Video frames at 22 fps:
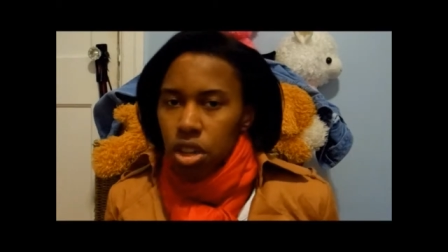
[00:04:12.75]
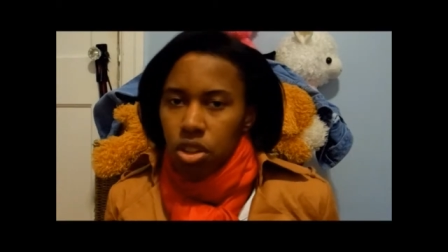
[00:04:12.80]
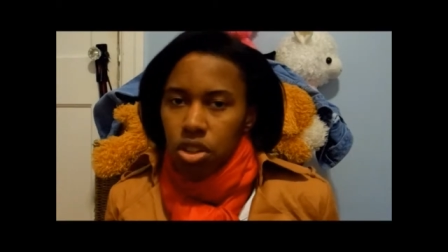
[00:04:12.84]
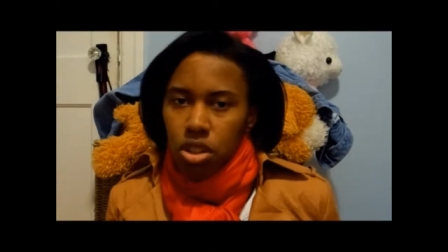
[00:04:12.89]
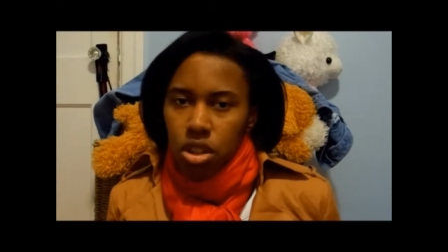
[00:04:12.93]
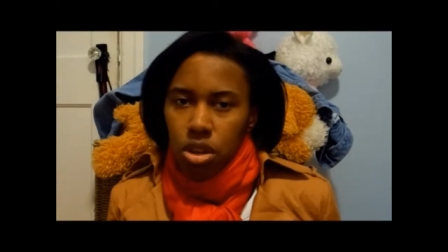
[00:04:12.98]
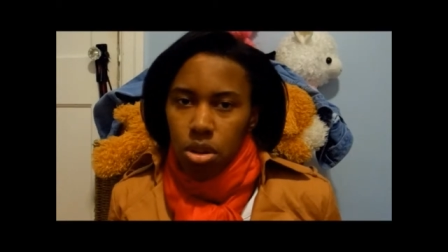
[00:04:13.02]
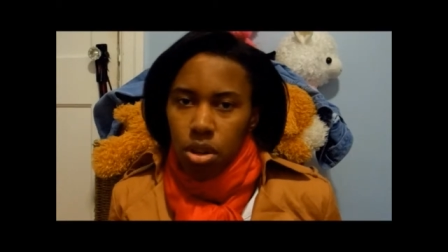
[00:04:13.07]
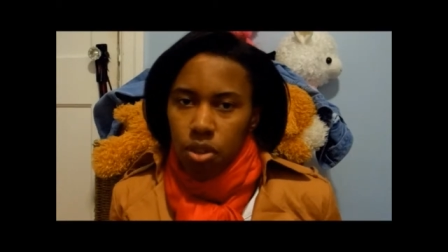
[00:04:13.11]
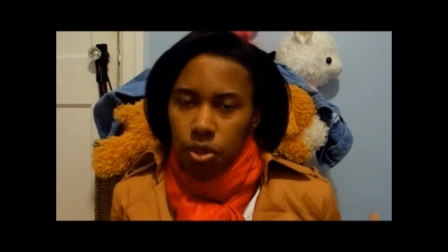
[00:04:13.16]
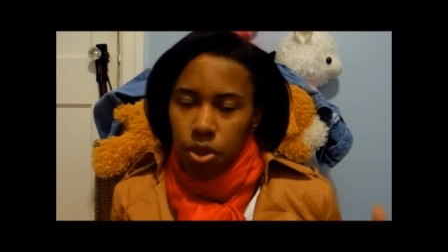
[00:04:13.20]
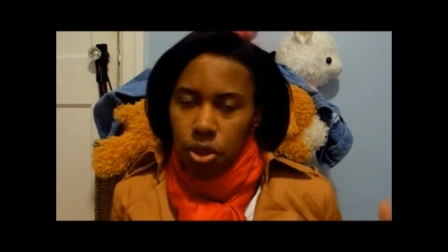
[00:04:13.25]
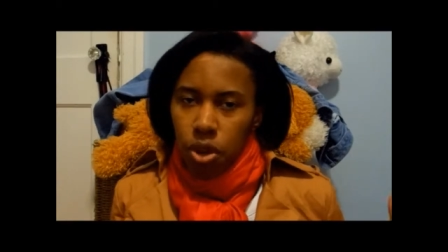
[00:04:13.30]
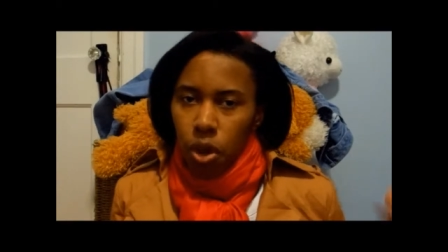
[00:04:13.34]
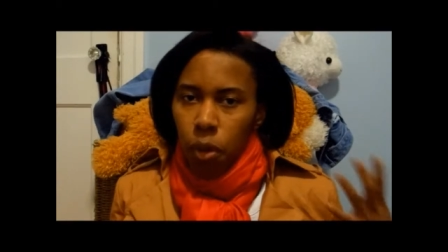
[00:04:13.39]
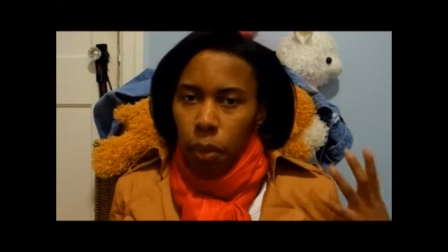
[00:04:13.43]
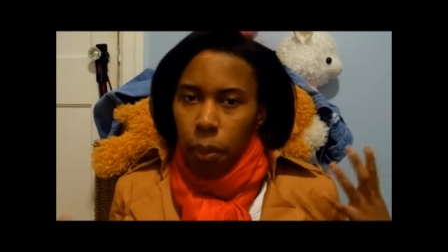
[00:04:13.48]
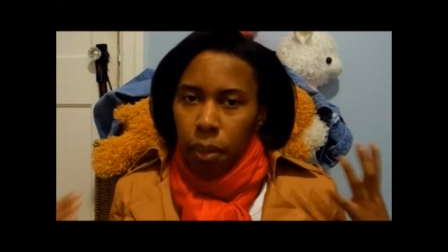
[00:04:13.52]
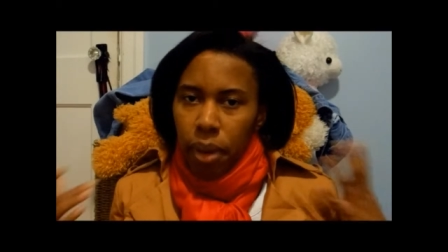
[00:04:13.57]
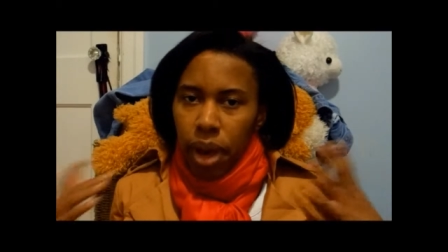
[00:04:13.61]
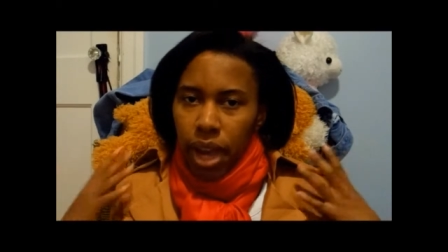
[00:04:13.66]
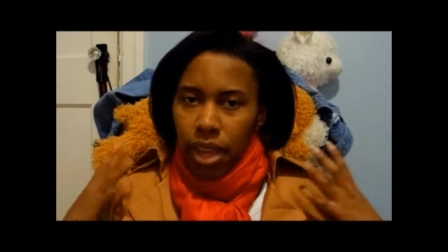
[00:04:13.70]
So if you
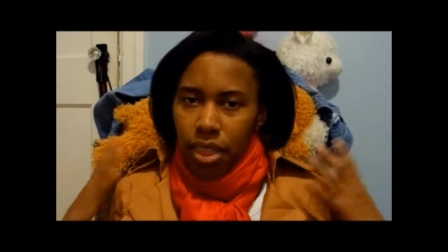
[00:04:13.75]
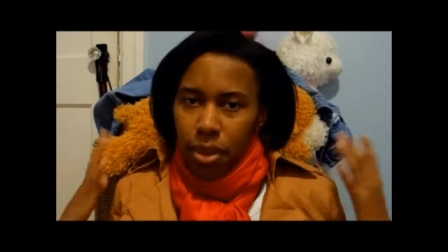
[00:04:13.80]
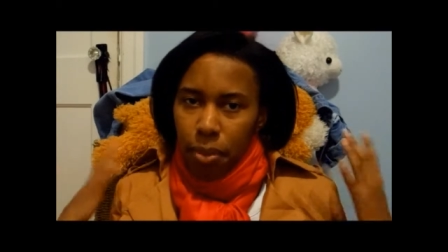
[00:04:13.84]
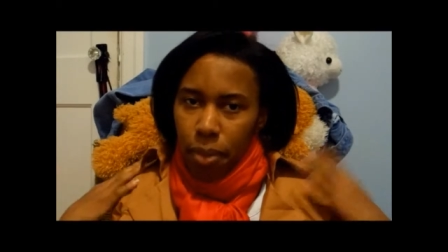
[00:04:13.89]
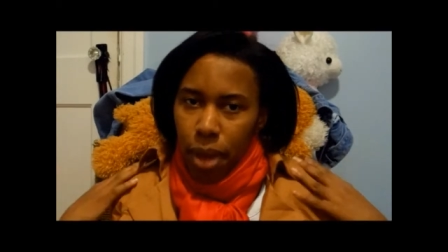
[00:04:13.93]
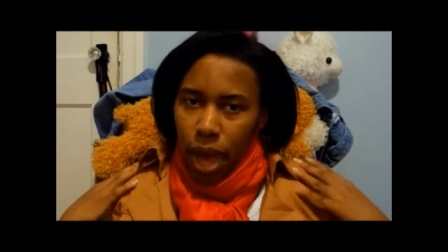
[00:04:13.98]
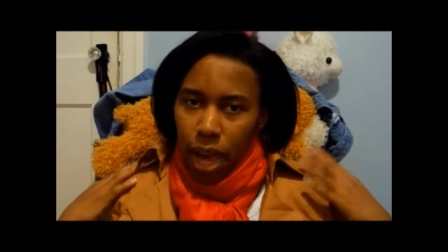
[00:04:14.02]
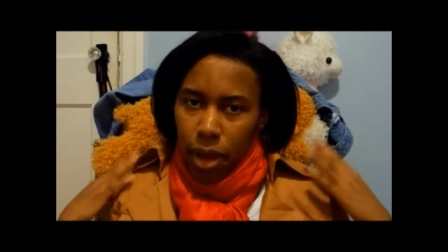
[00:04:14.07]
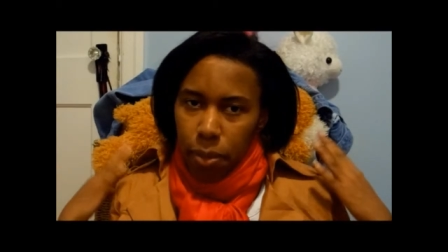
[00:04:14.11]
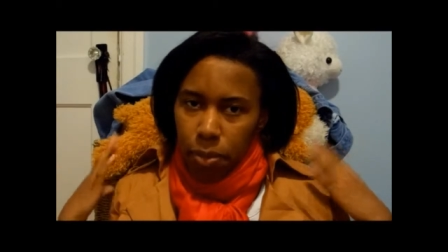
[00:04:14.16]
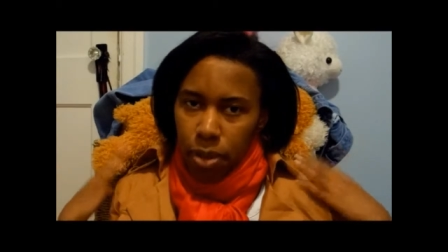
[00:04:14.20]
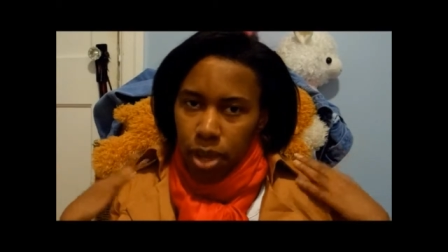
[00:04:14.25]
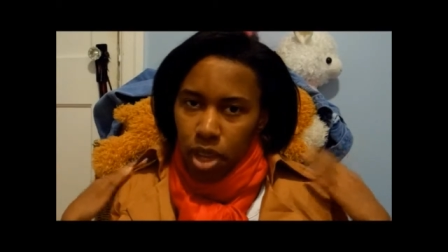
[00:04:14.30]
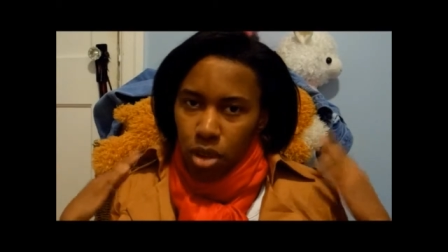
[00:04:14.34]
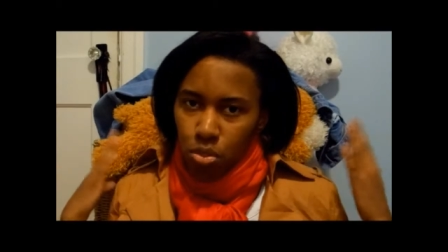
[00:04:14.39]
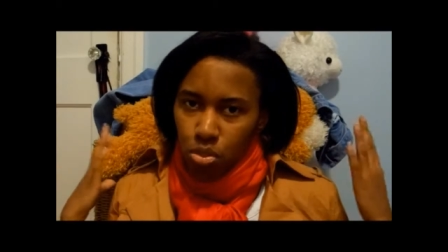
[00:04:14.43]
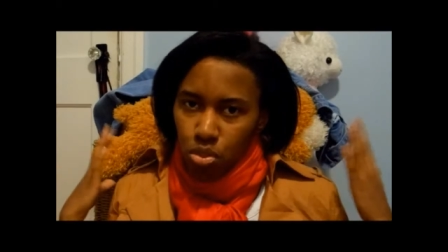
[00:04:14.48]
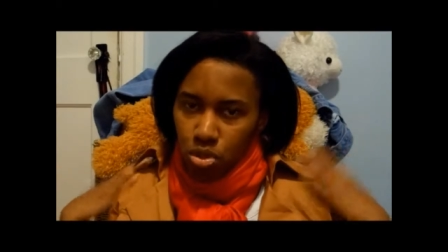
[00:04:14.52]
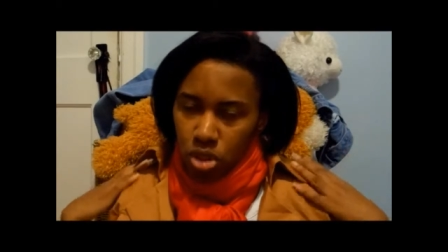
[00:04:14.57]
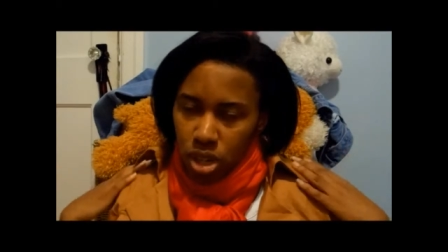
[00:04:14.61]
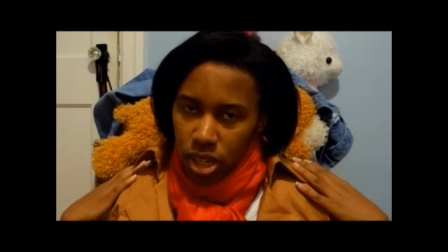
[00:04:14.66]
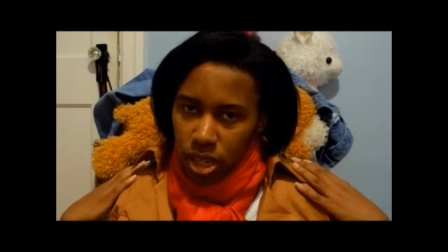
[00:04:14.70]
don't mind the back
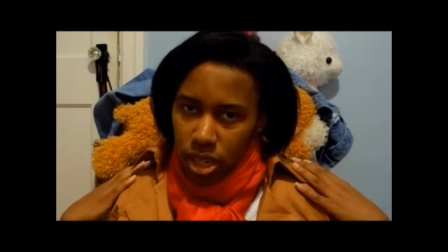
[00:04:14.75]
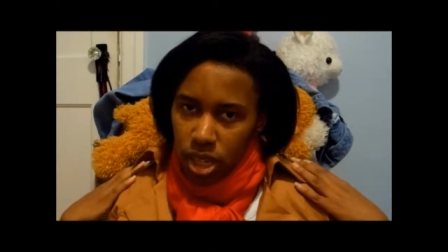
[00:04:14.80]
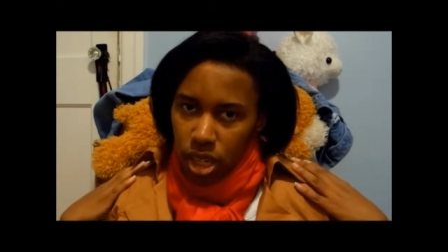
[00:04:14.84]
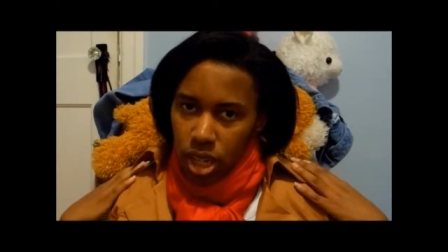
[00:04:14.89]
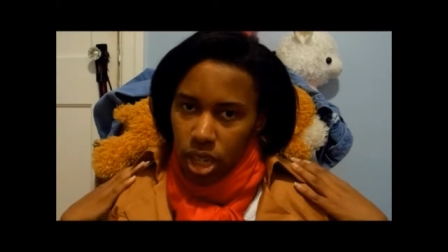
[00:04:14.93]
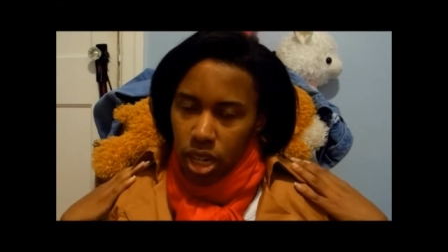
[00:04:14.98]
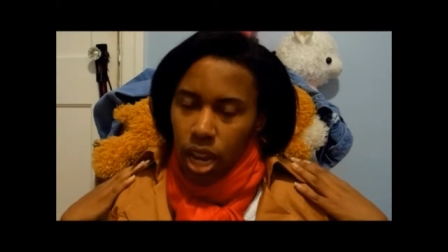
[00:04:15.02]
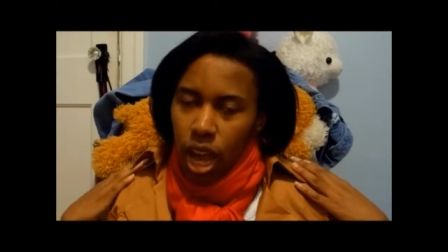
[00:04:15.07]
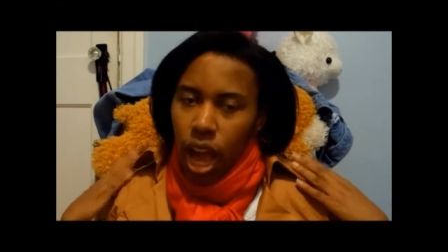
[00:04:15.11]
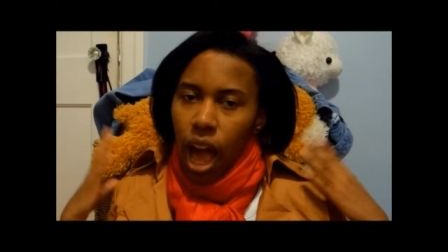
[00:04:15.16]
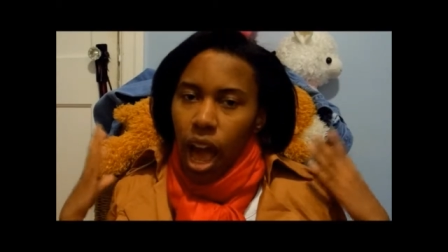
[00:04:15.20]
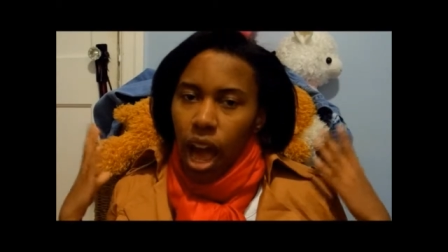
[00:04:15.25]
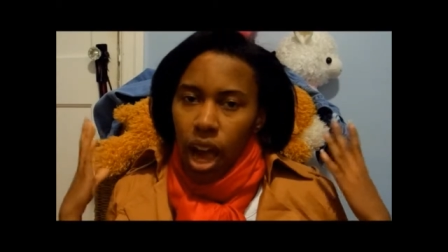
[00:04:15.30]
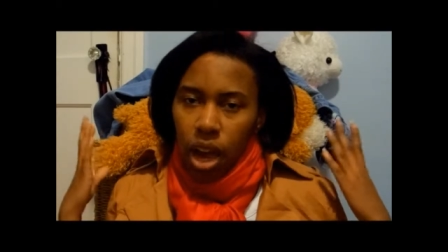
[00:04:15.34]
being printed,